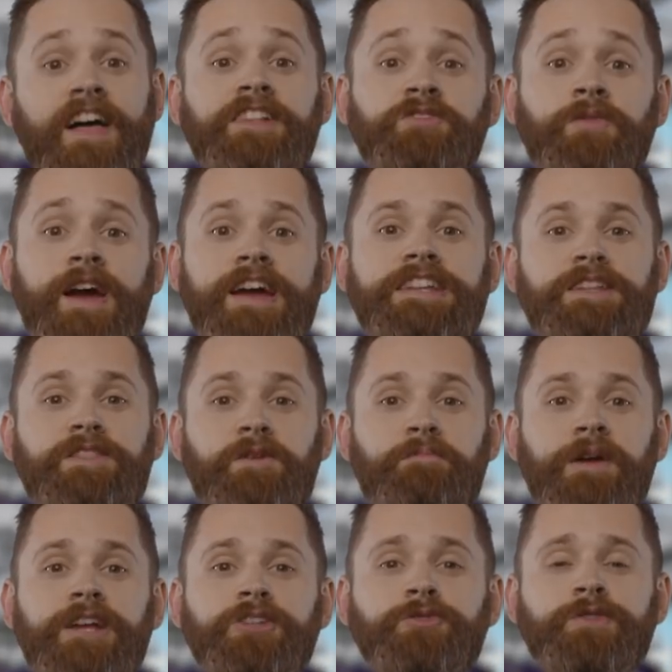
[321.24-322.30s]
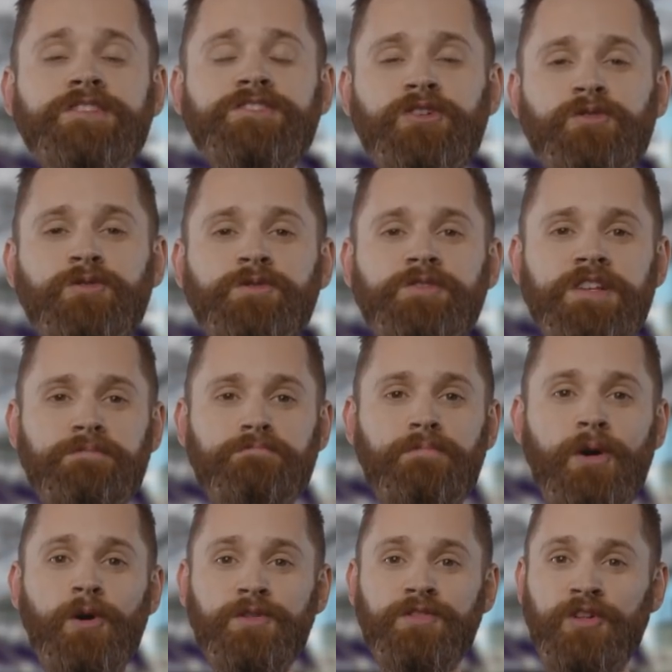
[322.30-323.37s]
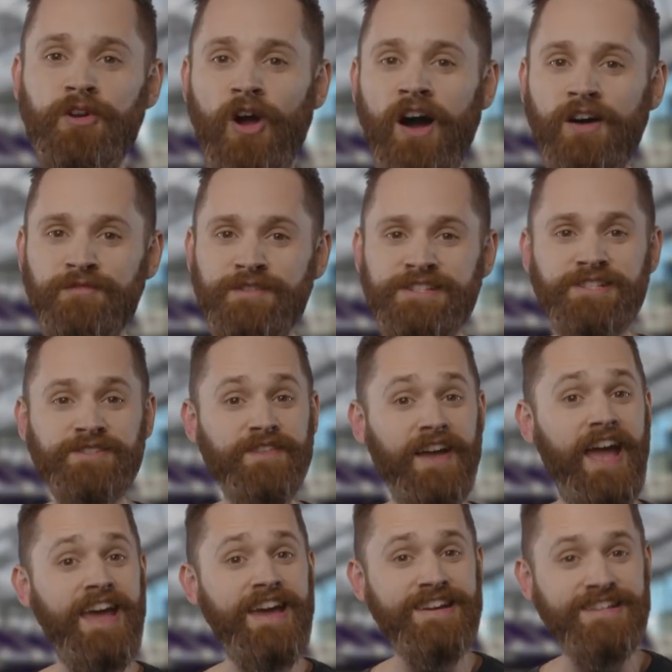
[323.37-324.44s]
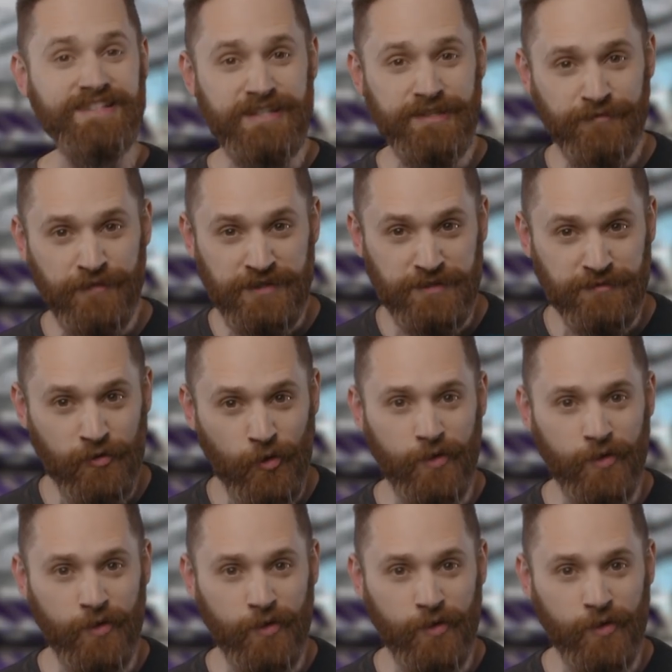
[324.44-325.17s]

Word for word: That's right, the Patriots are losing both their offensive and defensive